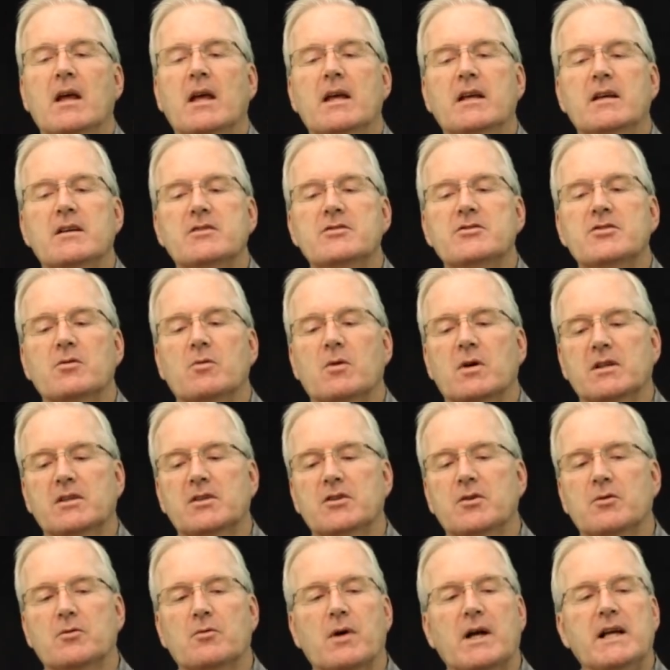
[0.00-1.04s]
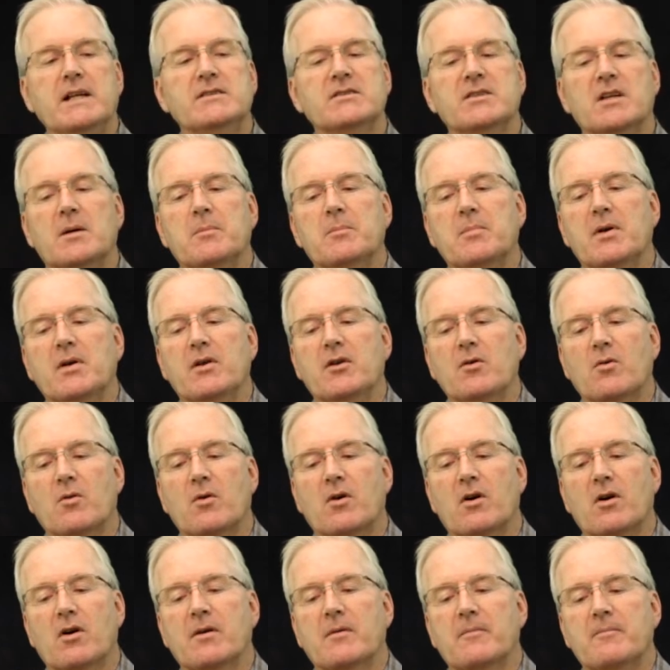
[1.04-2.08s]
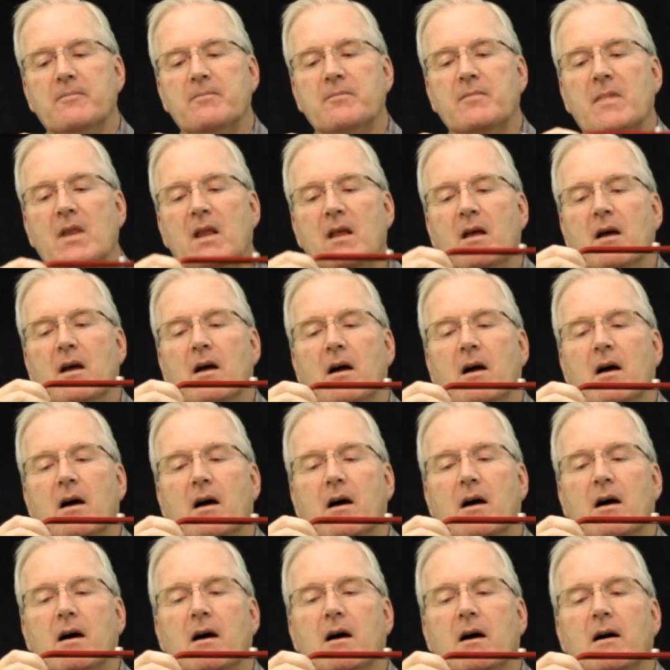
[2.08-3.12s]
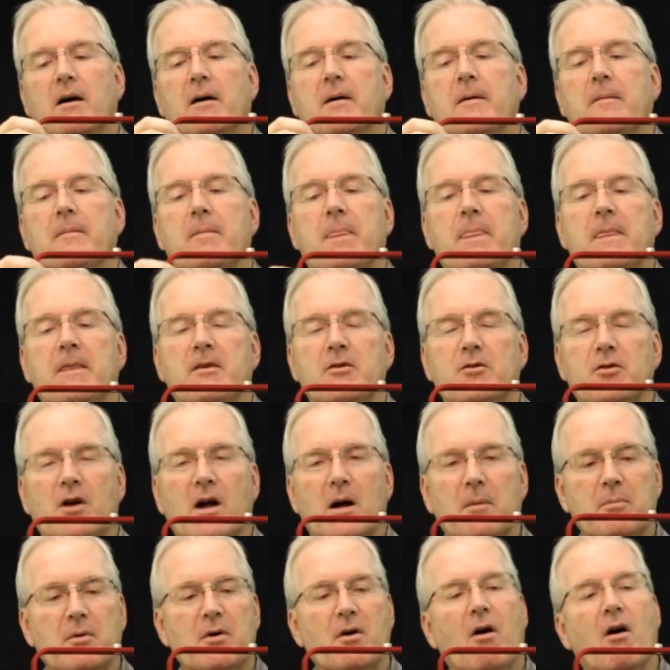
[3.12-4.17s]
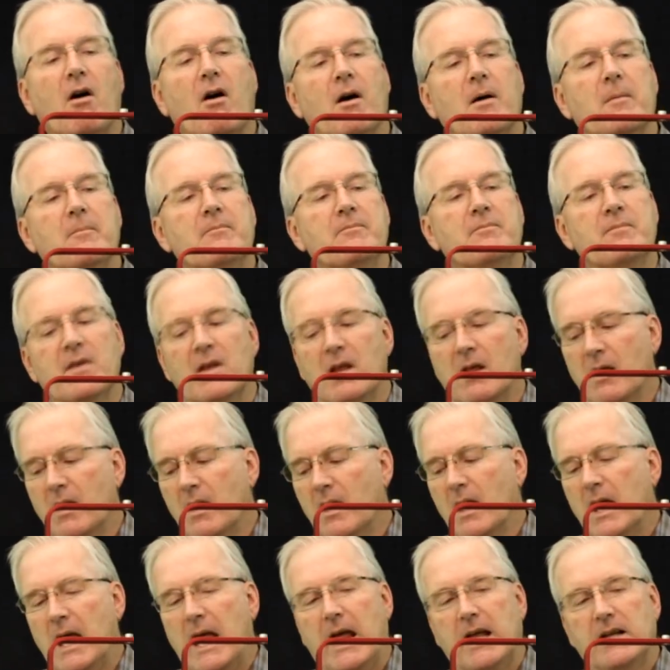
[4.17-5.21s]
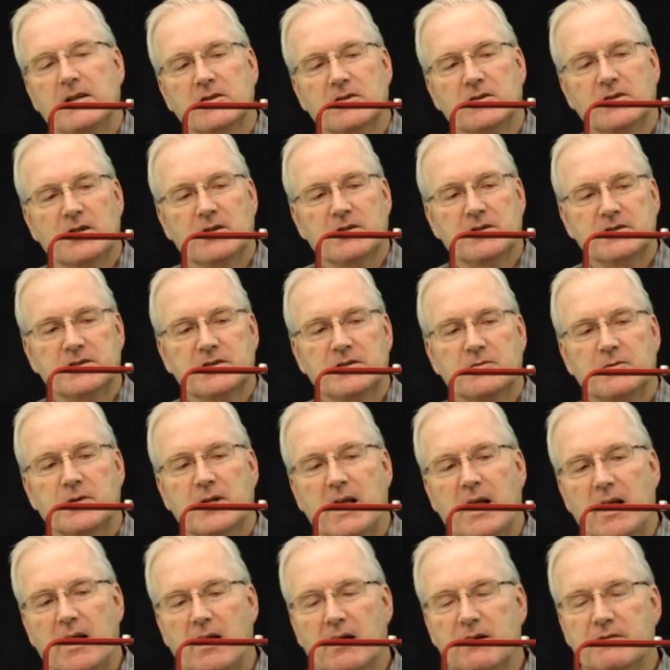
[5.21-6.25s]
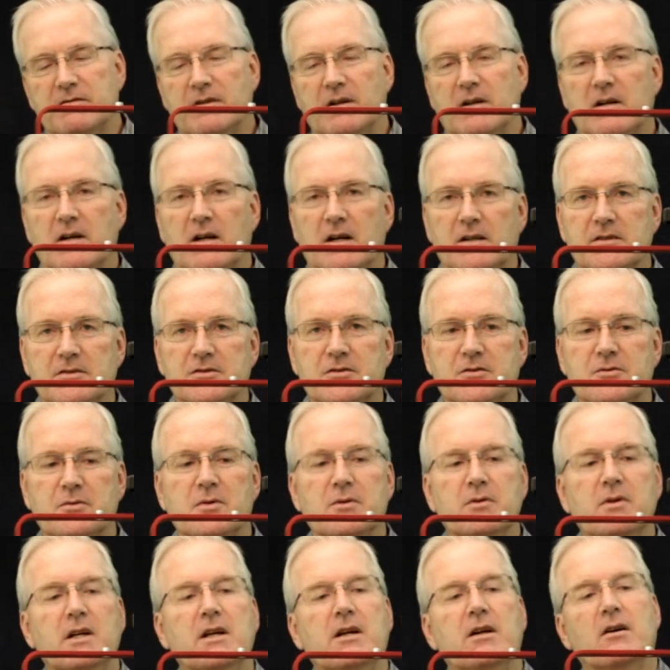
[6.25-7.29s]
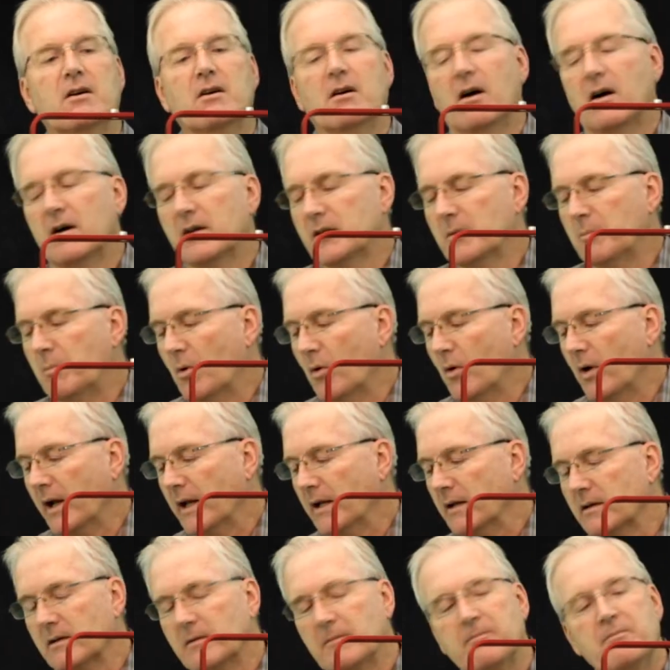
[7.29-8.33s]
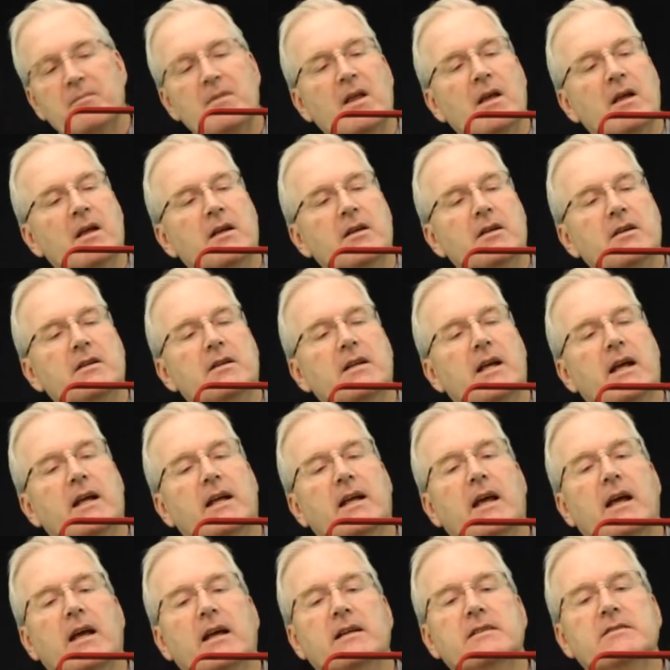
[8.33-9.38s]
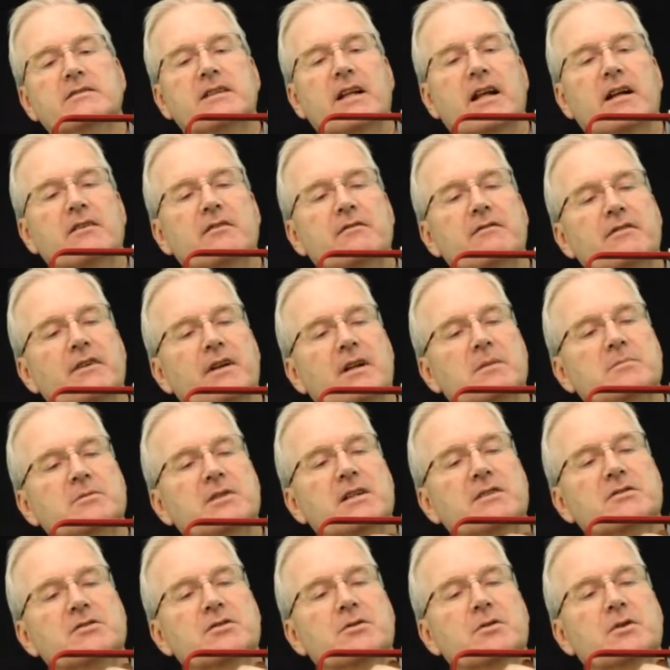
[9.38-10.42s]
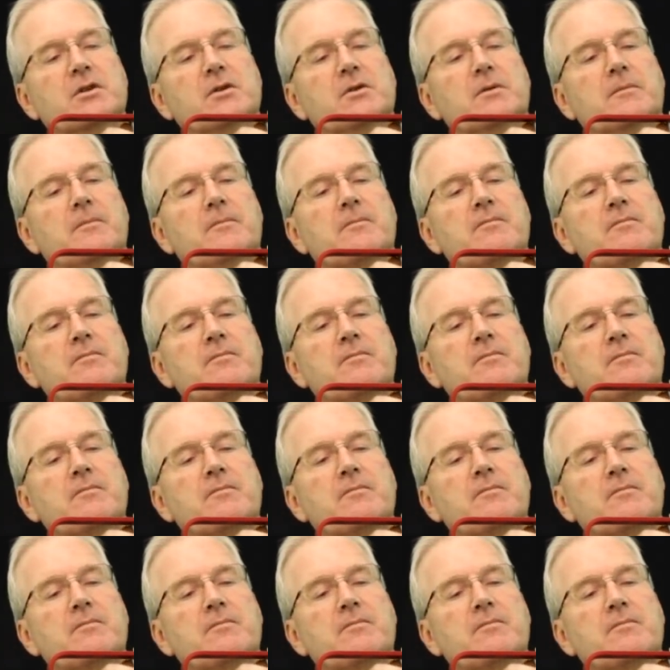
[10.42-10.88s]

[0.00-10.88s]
is you want to raise up your upper arm, and you'll notice that we have a screw here on the point. You take a standard Phillips head screw,